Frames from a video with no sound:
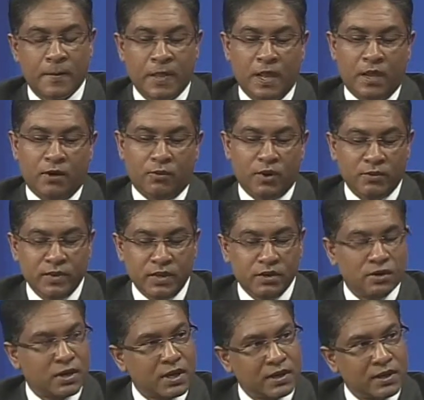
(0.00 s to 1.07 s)
When we
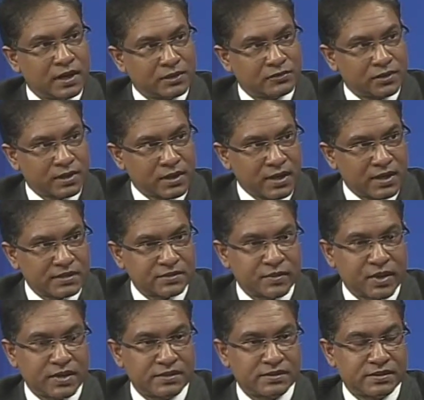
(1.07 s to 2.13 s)
look at natural gas
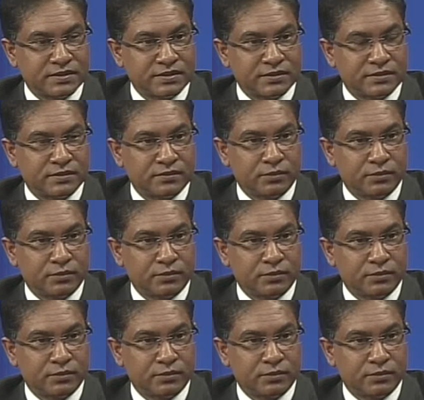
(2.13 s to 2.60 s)
prices,